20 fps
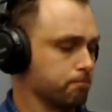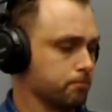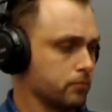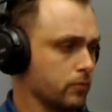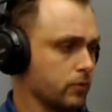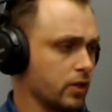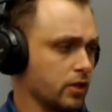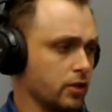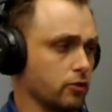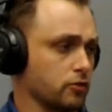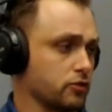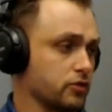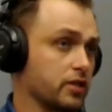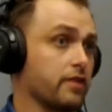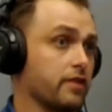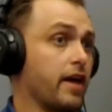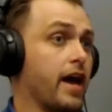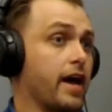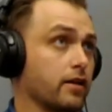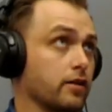you'll see
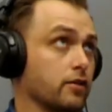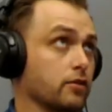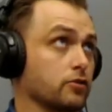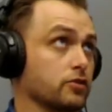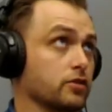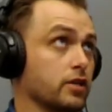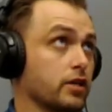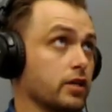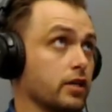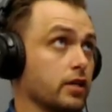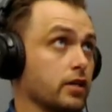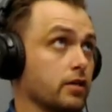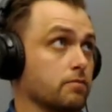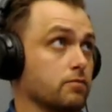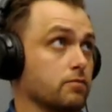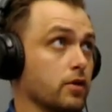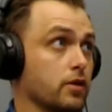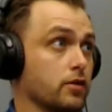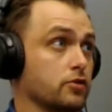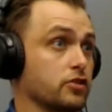
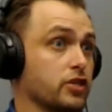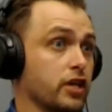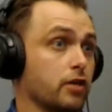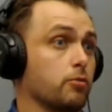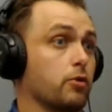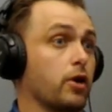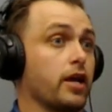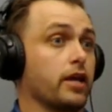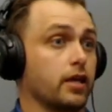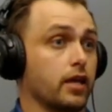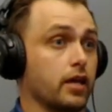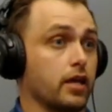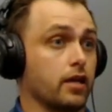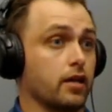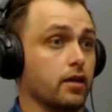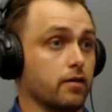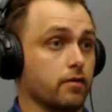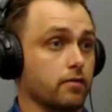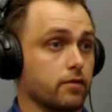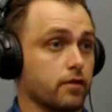jailbreak
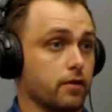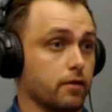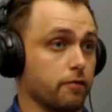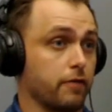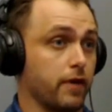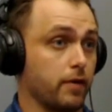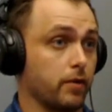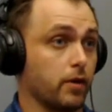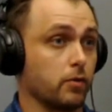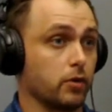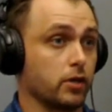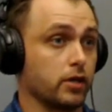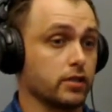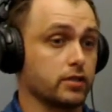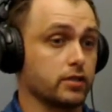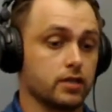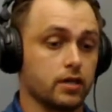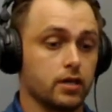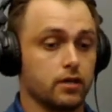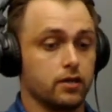in the fairway
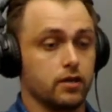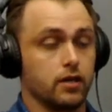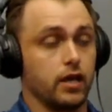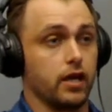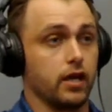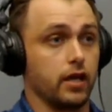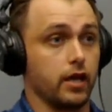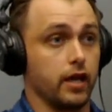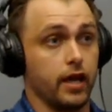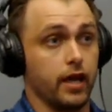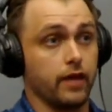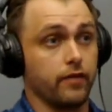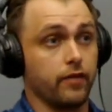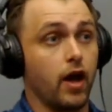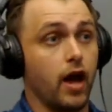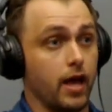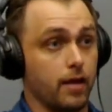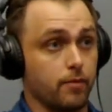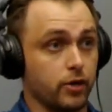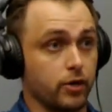woods and the
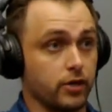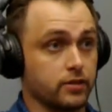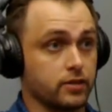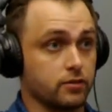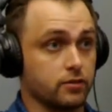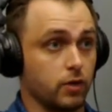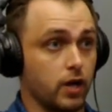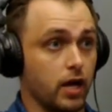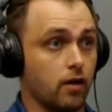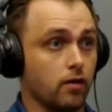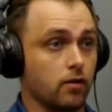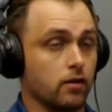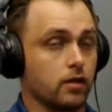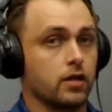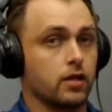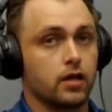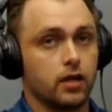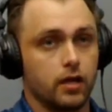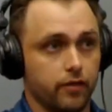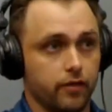hybrids as well.
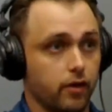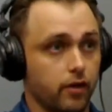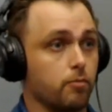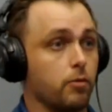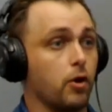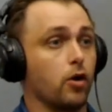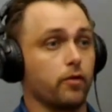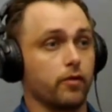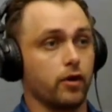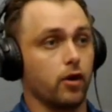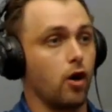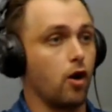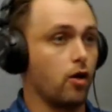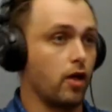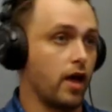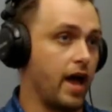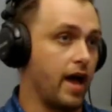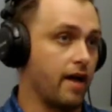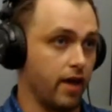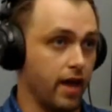They'll all
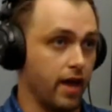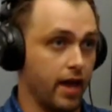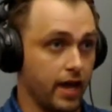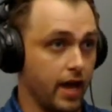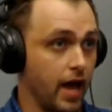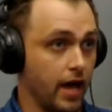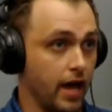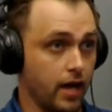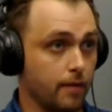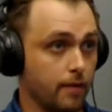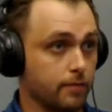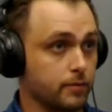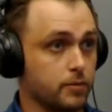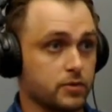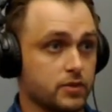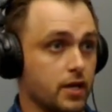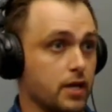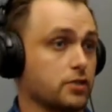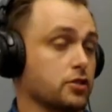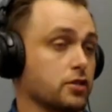have AI
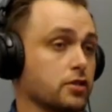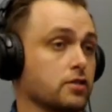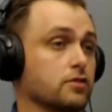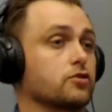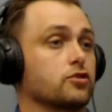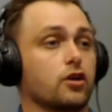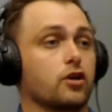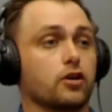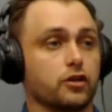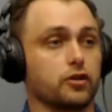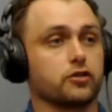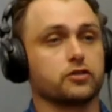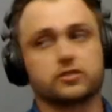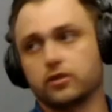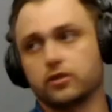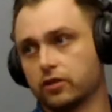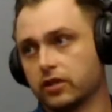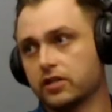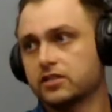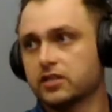optimization, so you're
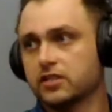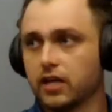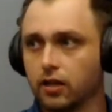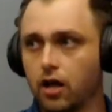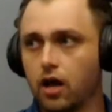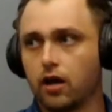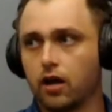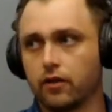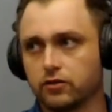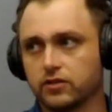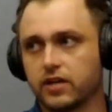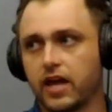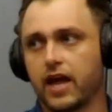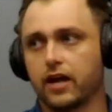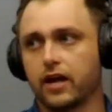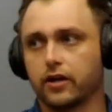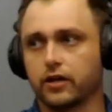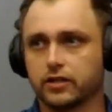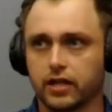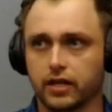still going to see a lot of those
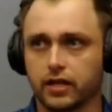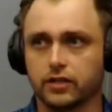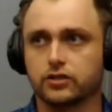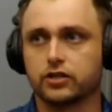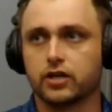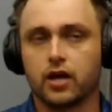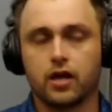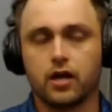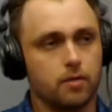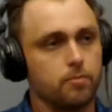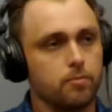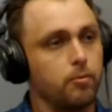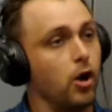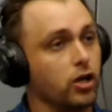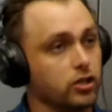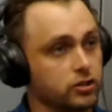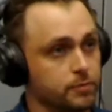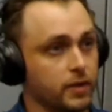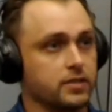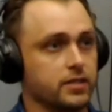heritage ball
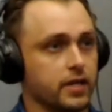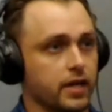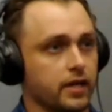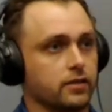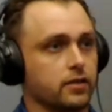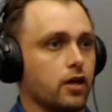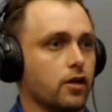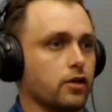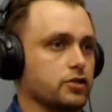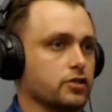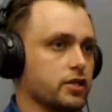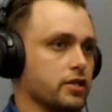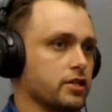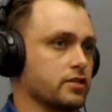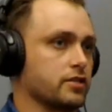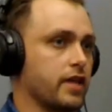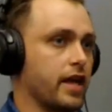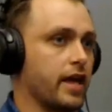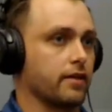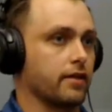speed
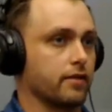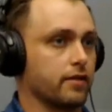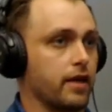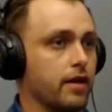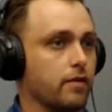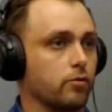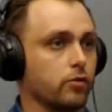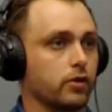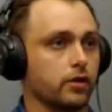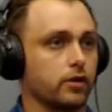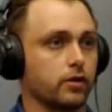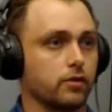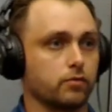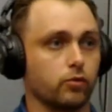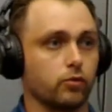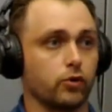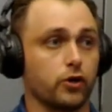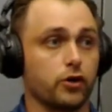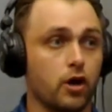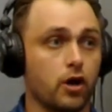technologies that we're
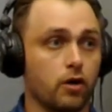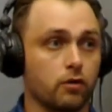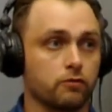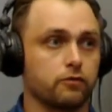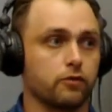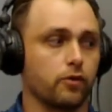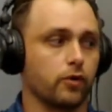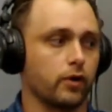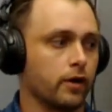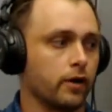known for.